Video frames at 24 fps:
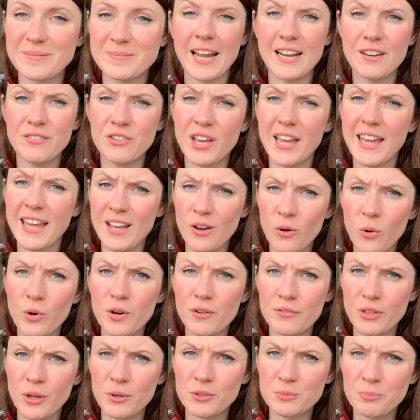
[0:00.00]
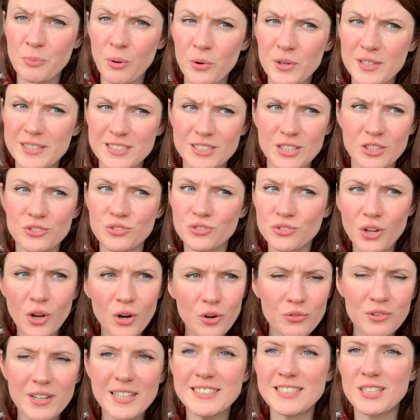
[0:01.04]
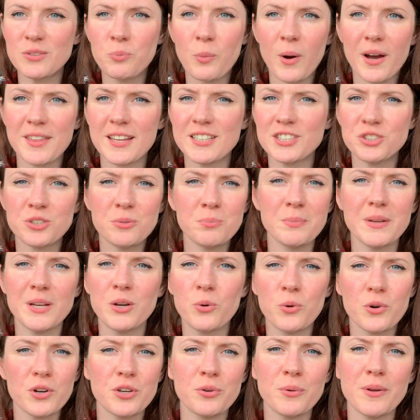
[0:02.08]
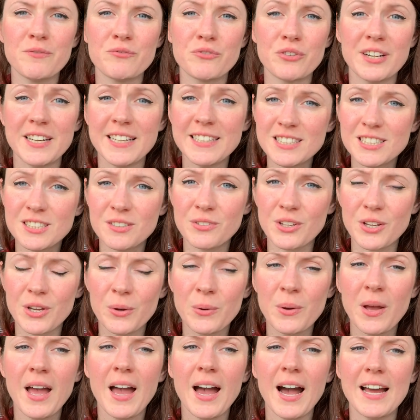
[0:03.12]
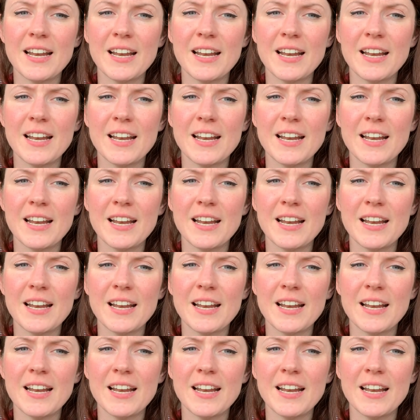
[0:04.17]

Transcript: And if you hit all of those points, there's no reason why they shouldn't be calling you in for an interview.